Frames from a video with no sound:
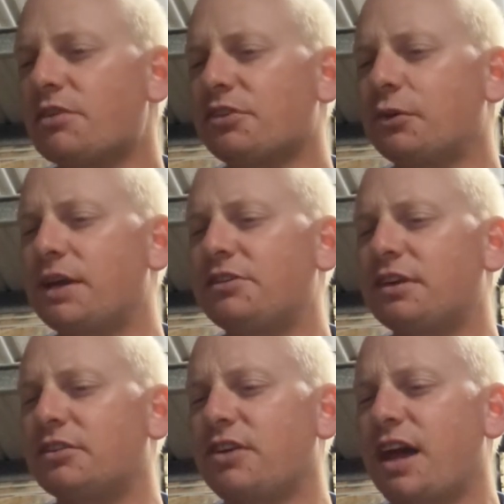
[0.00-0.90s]
So it has
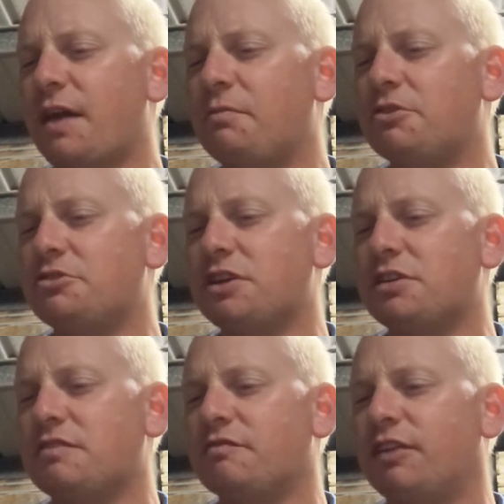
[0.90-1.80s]
that same
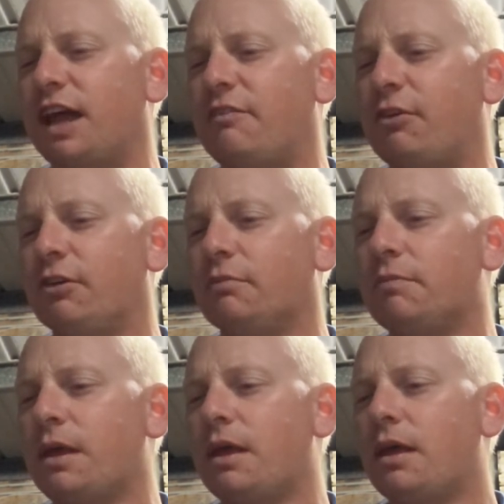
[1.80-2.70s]
distinctive flavour
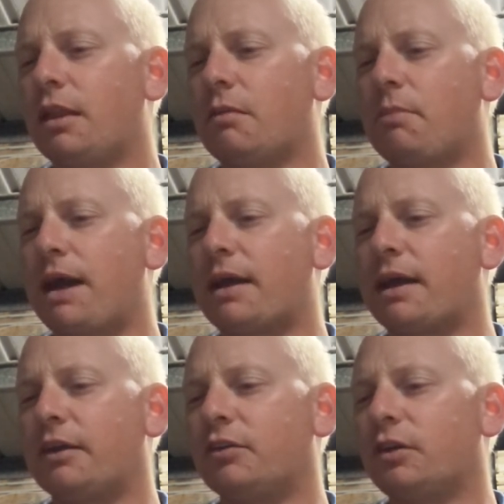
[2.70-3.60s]
at the back
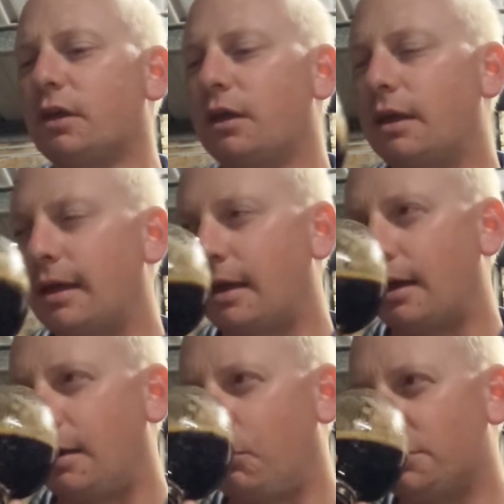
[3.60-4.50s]
end,
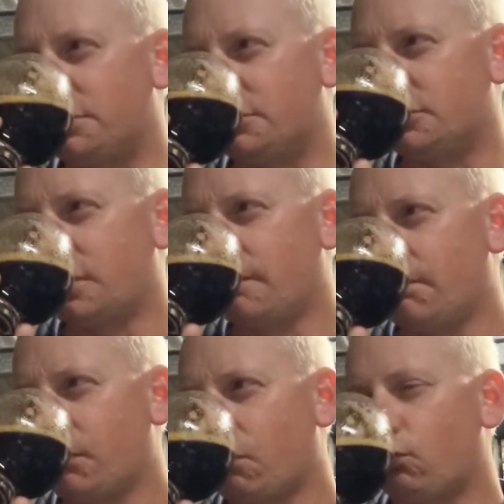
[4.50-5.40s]
which is
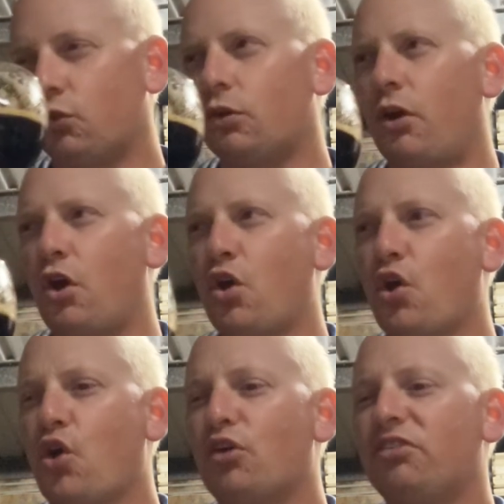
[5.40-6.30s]
sort of
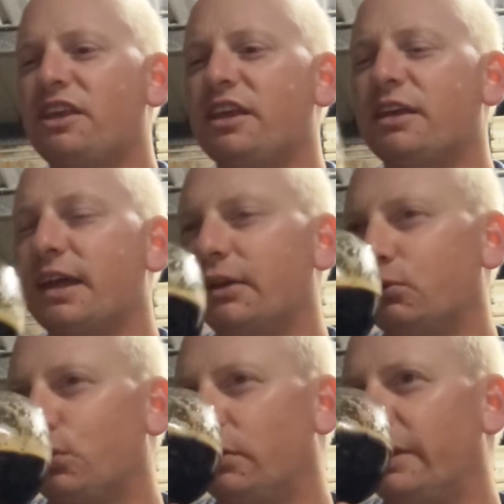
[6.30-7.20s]
earthy
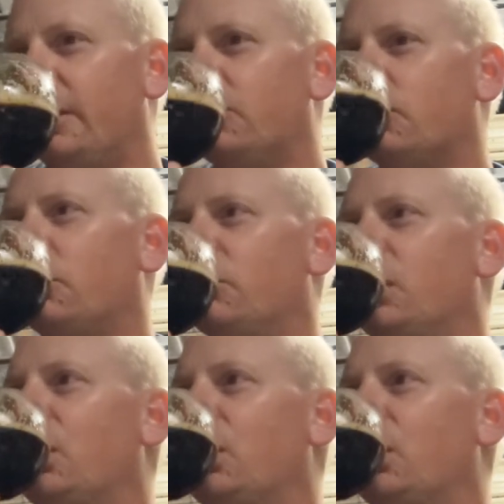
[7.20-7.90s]
and really sort of